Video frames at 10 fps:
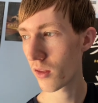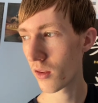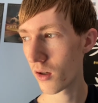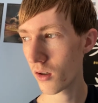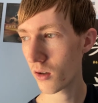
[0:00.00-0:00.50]

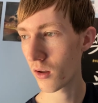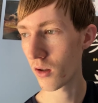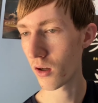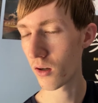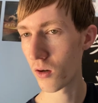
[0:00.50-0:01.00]
think other than
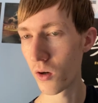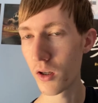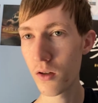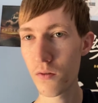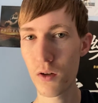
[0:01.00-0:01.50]
that, oh, I
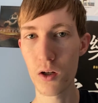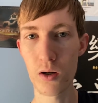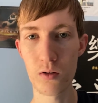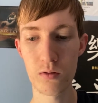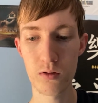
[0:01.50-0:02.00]
need to figure
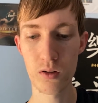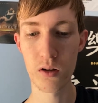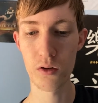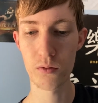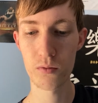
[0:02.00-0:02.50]
out
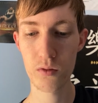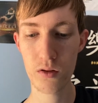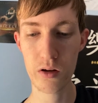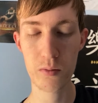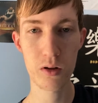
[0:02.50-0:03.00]
another
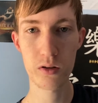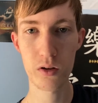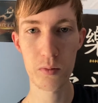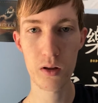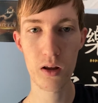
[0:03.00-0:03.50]
thing, but I'll
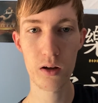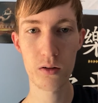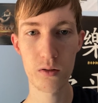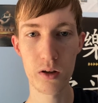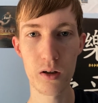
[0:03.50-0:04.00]
tell you about that
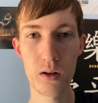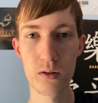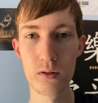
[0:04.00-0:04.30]
later.